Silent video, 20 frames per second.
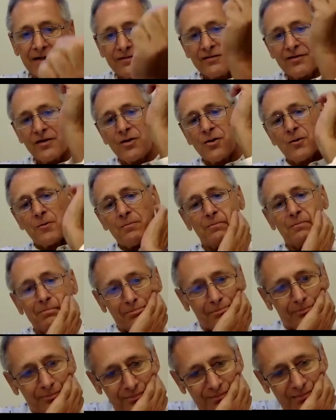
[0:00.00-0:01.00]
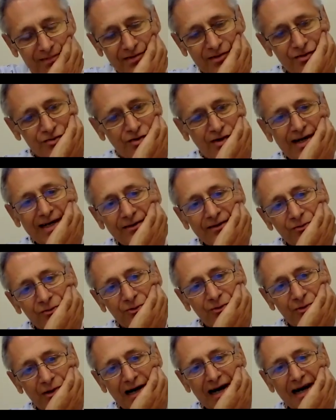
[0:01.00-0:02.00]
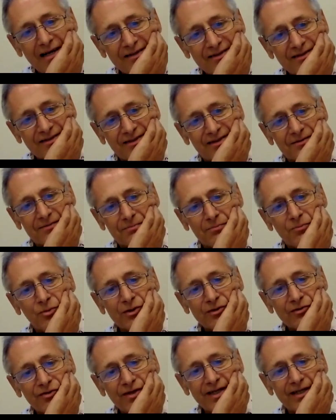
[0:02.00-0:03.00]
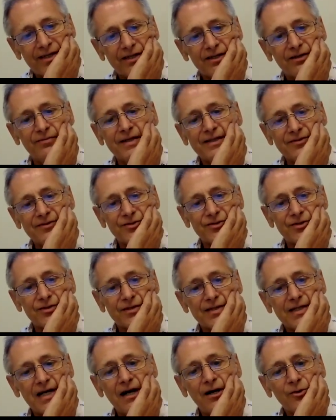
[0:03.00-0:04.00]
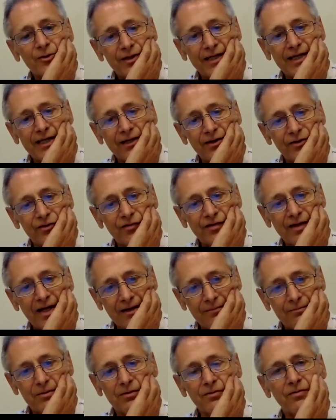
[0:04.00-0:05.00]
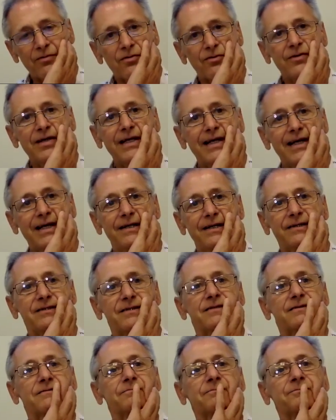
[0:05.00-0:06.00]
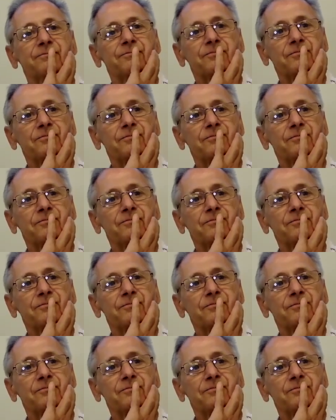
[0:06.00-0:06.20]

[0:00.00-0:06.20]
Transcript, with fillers: So try to ask more tricky questions. How can you staple three eggs?